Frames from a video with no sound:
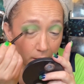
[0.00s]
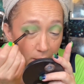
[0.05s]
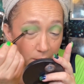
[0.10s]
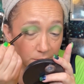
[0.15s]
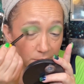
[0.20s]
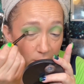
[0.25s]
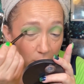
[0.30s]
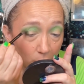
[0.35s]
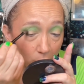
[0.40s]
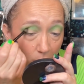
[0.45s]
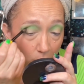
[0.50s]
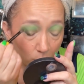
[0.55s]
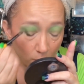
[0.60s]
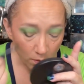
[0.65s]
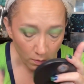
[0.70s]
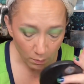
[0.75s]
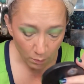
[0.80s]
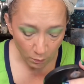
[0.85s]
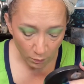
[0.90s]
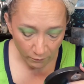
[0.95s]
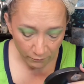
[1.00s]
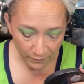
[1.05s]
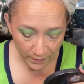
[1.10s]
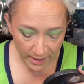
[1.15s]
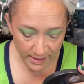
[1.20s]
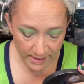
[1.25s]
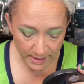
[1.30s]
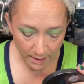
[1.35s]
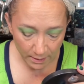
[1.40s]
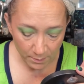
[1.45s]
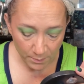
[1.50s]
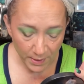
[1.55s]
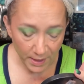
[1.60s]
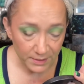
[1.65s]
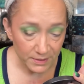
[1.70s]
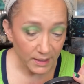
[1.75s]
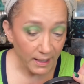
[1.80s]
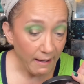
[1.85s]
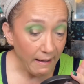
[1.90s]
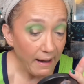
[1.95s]
So we'll find out
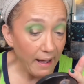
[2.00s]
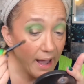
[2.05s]
about that.